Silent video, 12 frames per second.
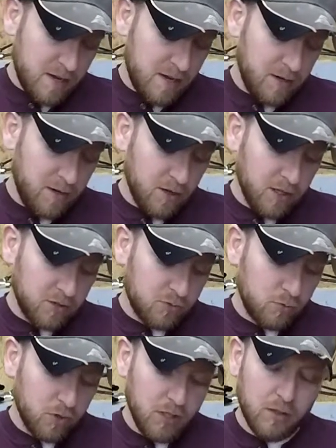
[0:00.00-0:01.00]
it does
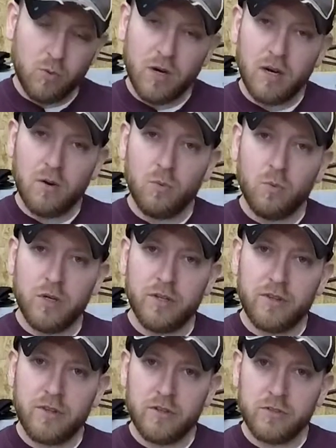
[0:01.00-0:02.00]
really well
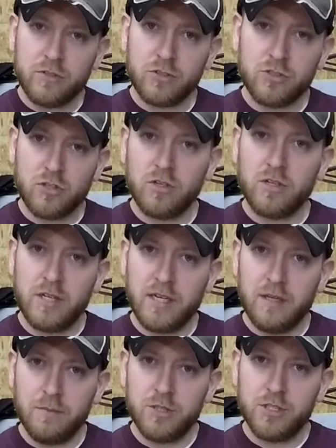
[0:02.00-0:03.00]
with certain
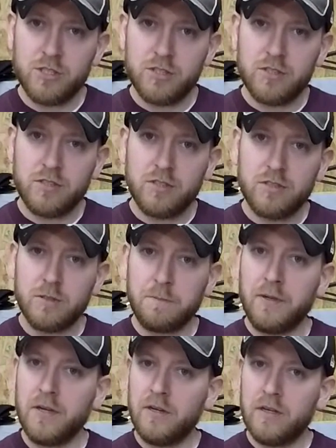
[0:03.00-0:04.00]
images,
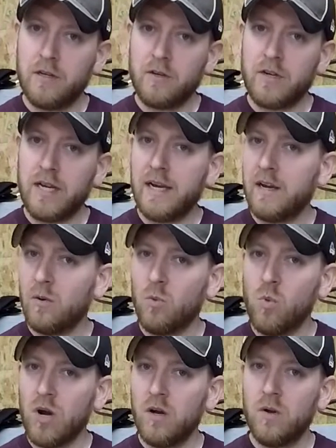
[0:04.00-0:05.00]
depending on how
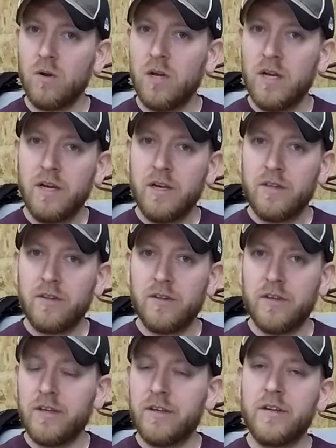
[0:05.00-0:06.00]
well
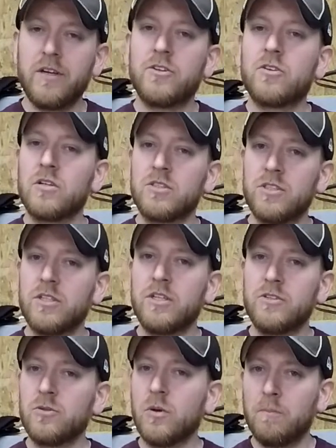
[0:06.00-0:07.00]
it, it turns it
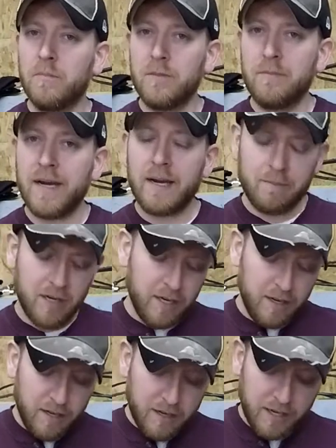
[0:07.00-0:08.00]
into a bitmap.
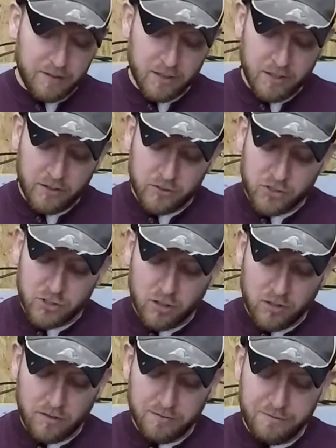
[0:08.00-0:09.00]
And then
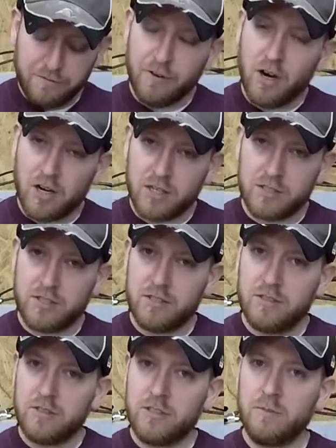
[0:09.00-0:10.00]
certain fonts
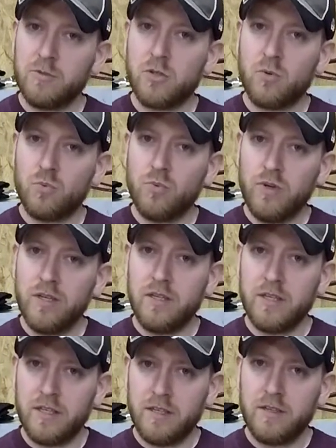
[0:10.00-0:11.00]
seem to
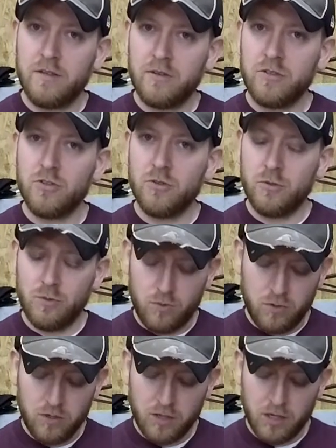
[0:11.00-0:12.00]
really do
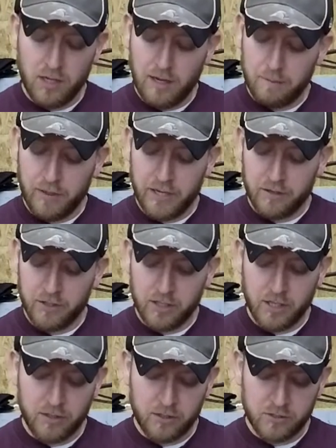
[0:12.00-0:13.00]
a lot better than
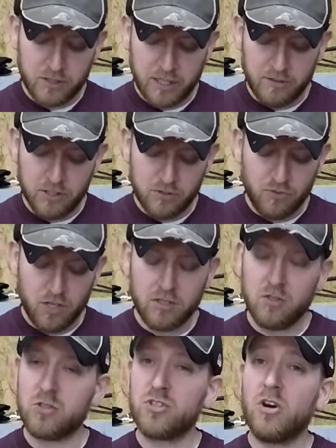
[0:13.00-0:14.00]
others, and this font
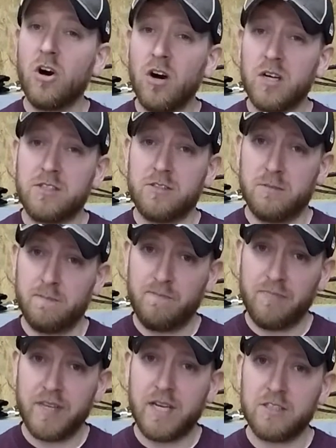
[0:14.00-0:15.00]
looks awesome
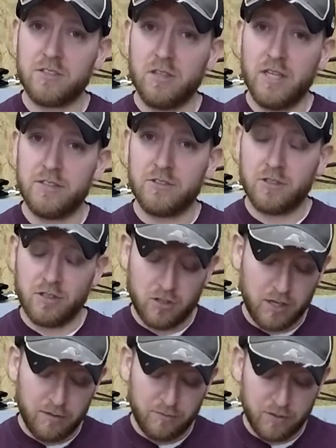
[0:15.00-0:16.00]
as a laser
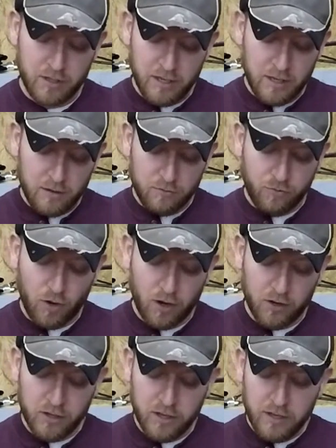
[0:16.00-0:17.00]
engraved font.